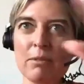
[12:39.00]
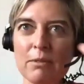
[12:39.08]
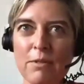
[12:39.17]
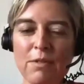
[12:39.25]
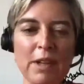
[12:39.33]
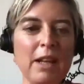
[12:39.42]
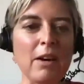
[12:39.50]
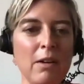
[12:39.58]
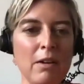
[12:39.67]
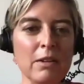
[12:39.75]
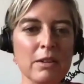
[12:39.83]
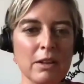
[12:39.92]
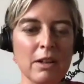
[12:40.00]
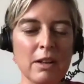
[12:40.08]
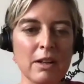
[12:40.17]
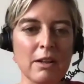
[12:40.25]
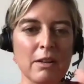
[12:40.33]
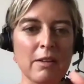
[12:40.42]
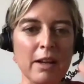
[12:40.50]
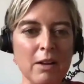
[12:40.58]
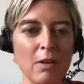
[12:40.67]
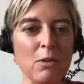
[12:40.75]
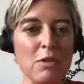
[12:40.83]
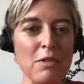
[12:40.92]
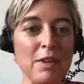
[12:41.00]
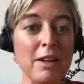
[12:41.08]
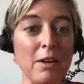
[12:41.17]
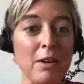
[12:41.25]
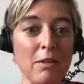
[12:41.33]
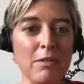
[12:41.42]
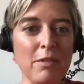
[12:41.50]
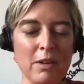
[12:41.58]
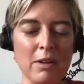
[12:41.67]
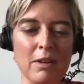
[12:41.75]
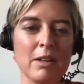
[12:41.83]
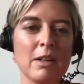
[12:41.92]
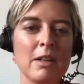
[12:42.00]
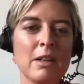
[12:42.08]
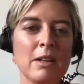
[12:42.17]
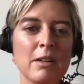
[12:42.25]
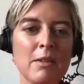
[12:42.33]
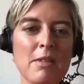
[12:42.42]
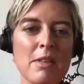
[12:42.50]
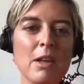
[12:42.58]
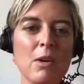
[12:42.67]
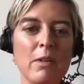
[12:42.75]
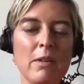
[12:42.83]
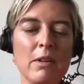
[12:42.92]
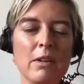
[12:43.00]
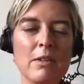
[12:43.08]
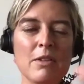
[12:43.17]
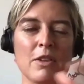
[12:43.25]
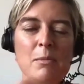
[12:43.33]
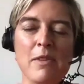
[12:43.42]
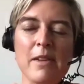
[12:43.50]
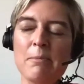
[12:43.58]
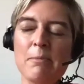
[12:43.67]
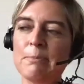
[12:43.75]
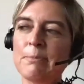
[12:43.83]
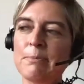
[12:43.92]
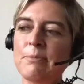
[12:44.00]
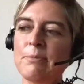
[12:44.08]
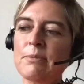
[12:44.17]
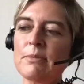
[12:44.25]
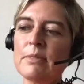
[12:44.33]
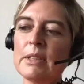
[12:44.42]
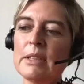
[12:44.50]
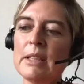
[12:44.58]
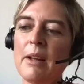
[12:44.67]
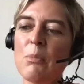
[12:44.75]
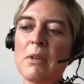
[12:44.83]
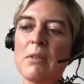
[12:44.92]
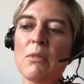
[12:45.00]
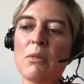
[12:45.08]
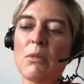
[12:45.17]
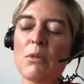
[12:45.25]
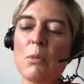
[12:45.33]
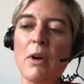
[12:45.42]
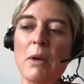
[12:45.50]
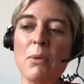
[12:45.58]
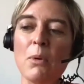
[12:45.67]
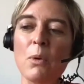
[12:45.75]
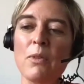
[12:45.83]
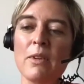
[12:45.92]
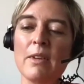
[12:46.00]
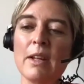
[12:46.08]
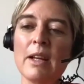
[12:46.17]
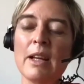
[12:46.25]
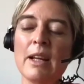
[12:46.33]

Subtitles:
figure, that culture figure of the CEO and the leadership team has been super important.